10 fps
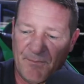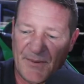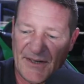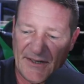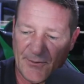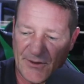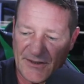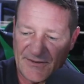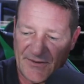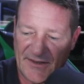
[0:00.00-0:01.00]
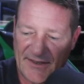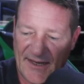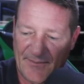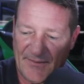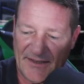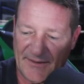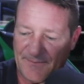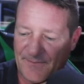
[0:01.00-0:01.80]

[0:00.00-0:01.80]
But it works for the time being.